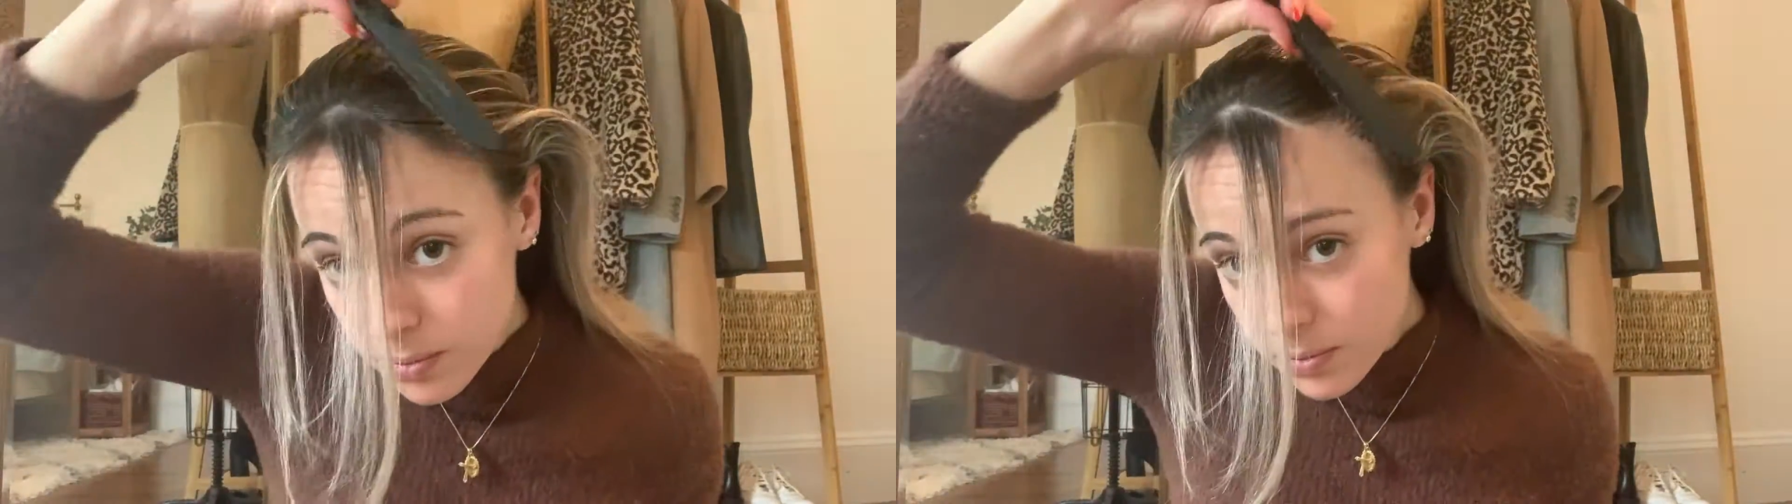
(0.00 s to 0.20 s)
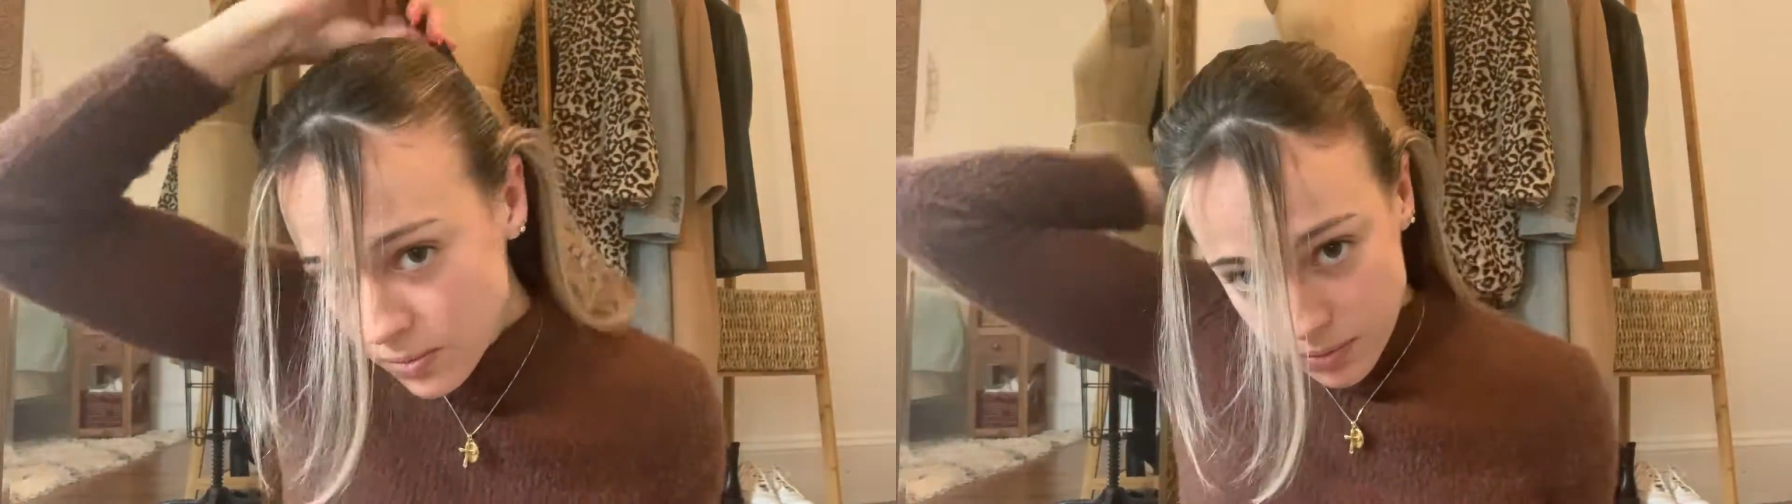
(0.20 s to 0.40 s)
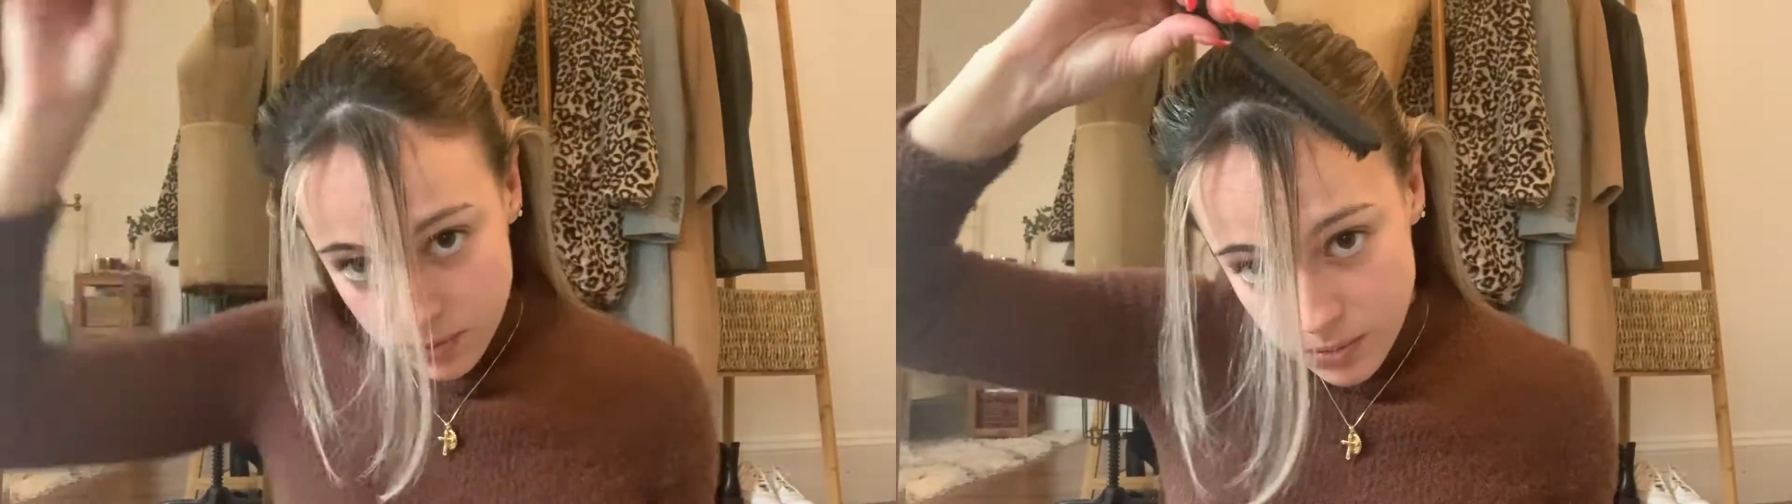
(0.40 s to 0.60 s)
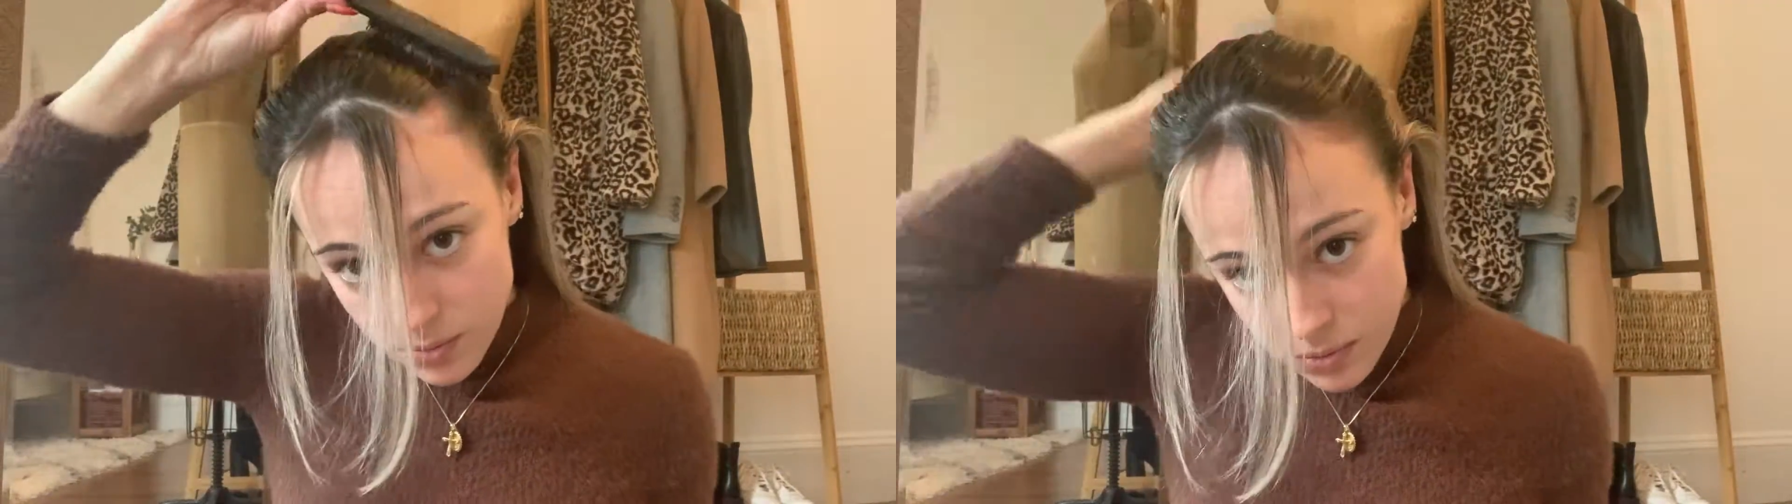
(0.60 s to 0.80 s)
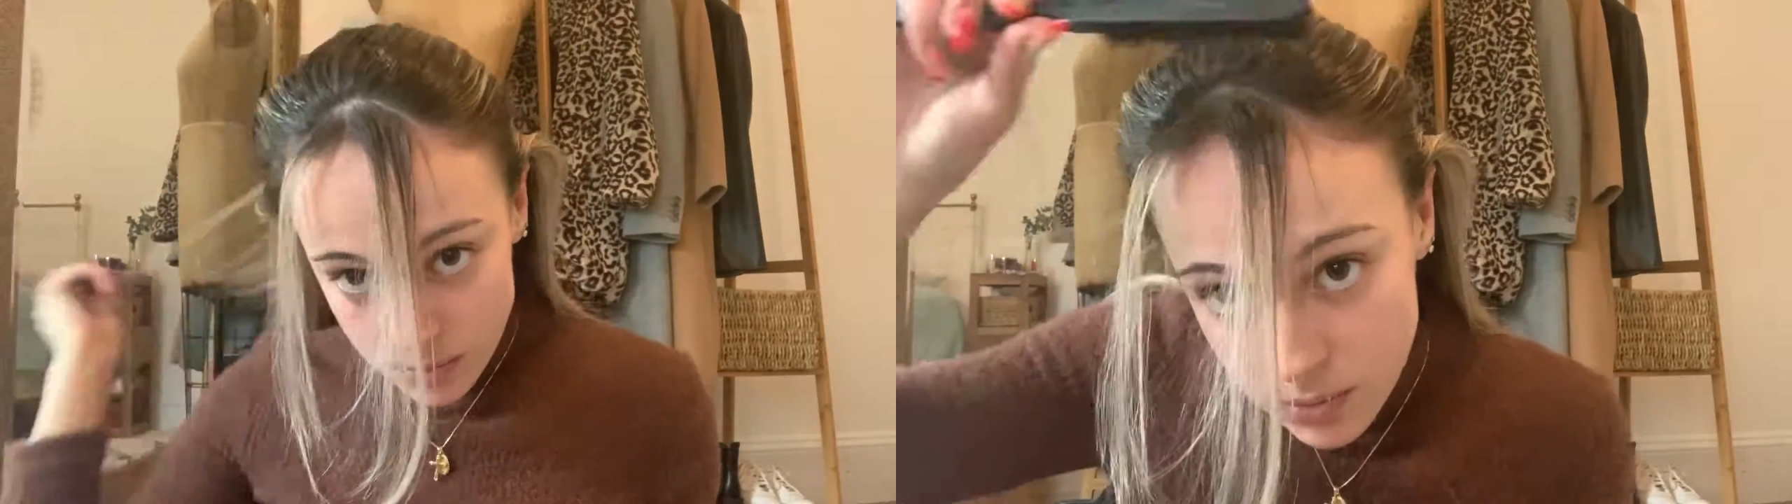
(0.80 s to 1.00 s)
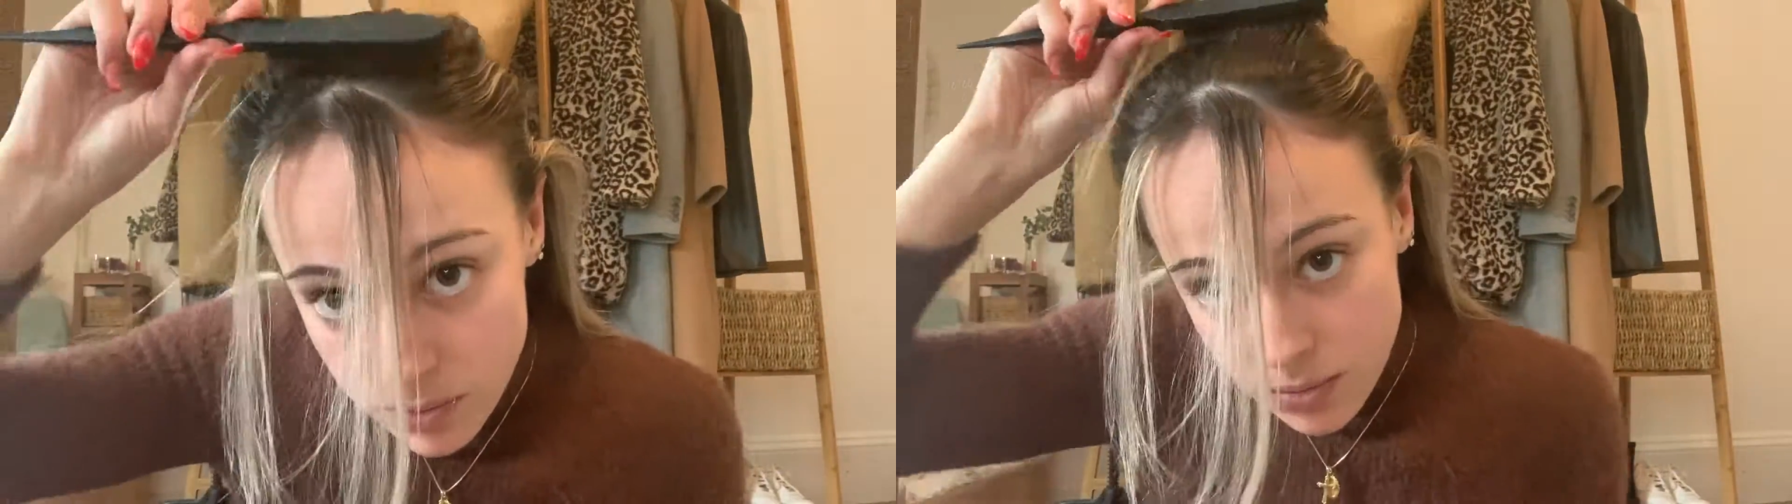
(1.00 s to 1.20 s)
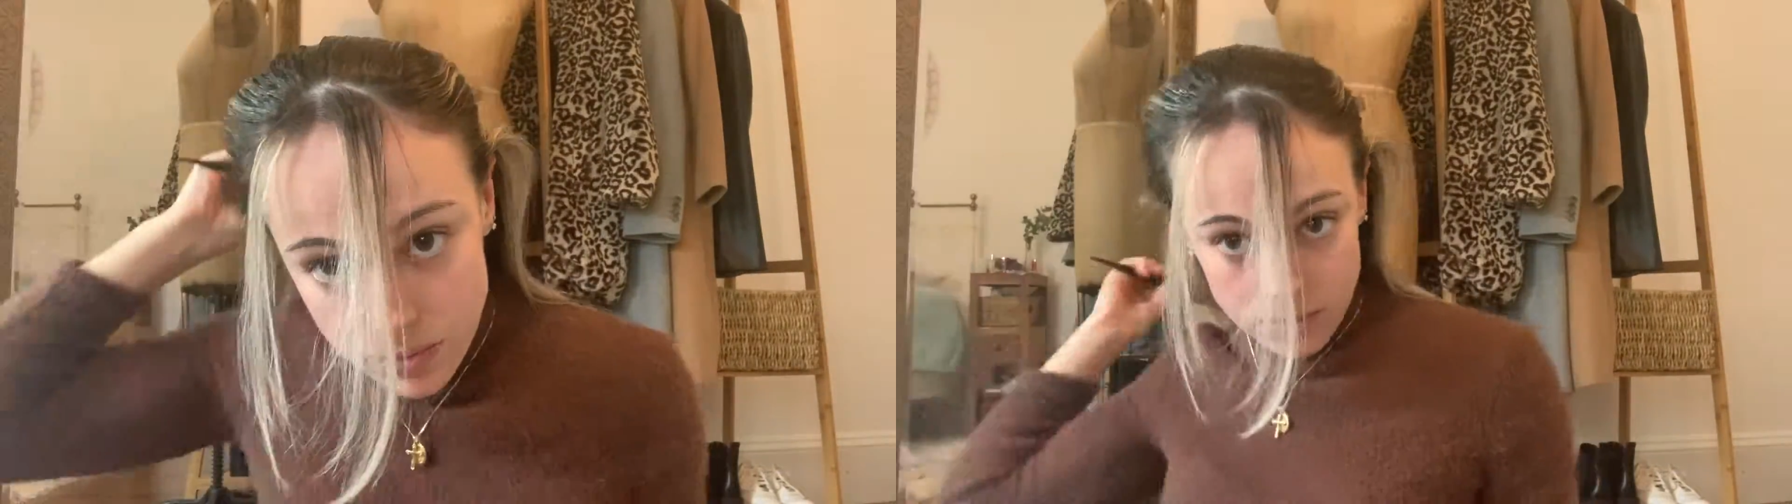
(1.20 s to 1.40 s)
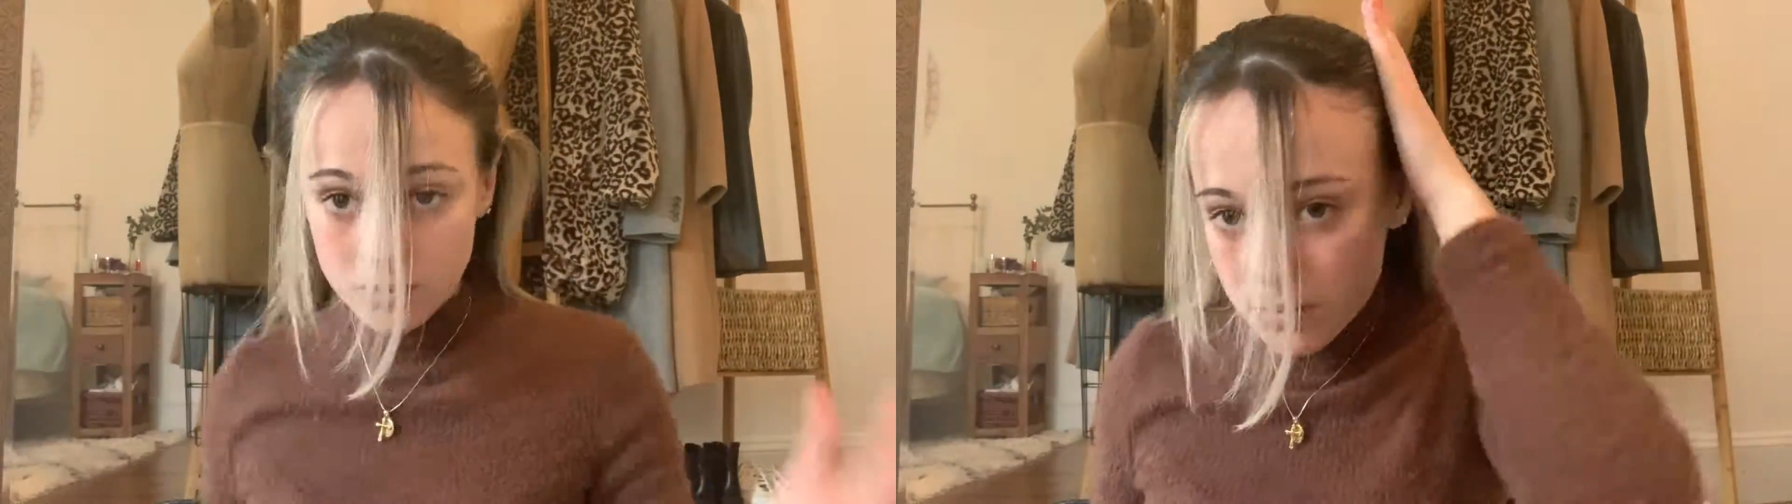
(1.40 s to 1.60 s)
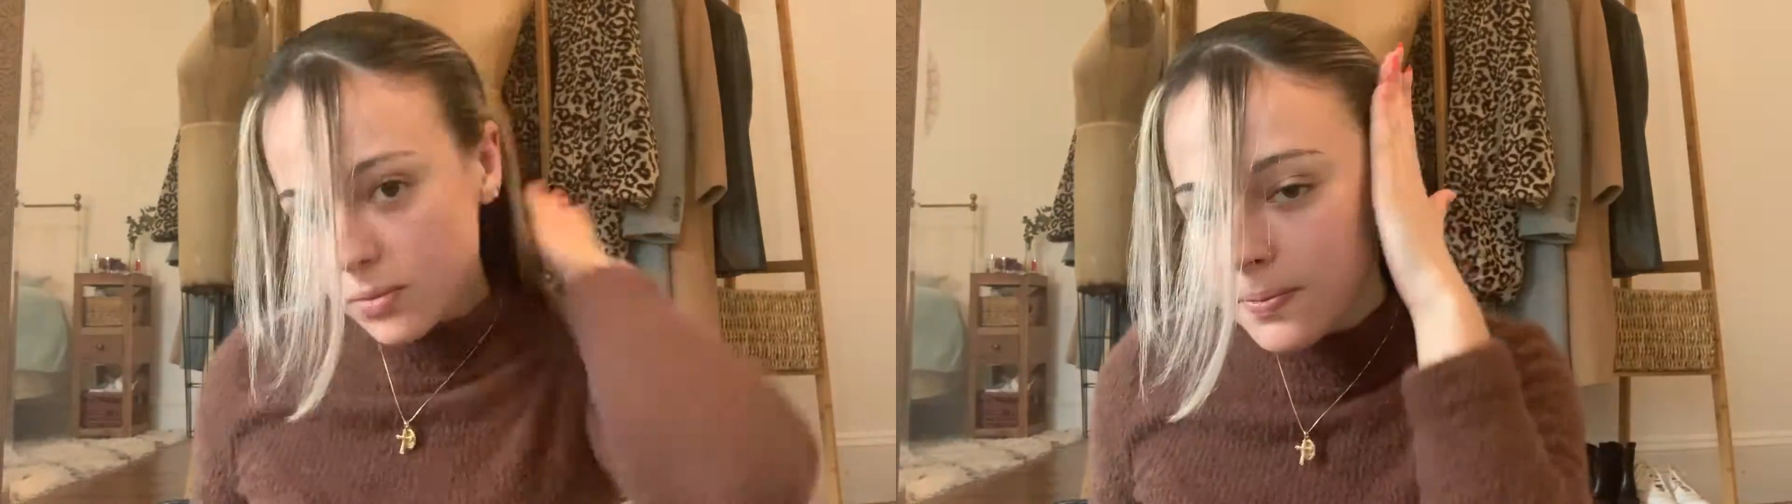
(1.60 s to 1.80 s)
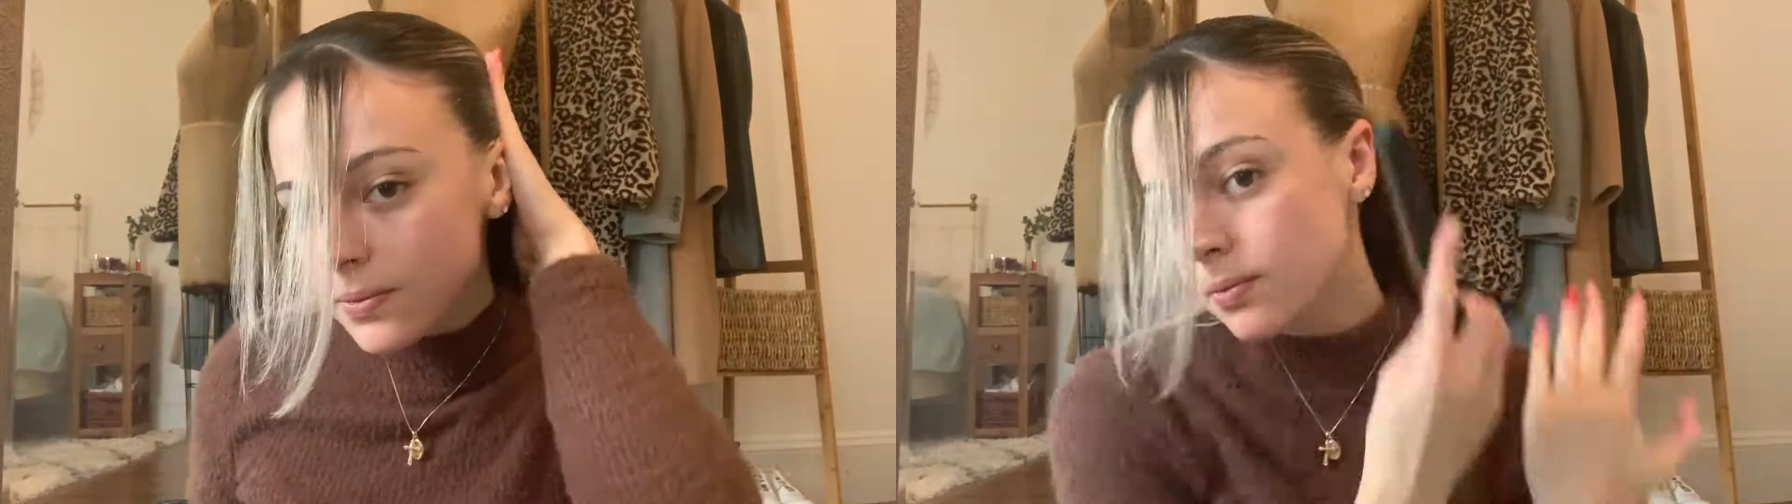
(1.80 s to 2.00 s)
are, it's just the same process.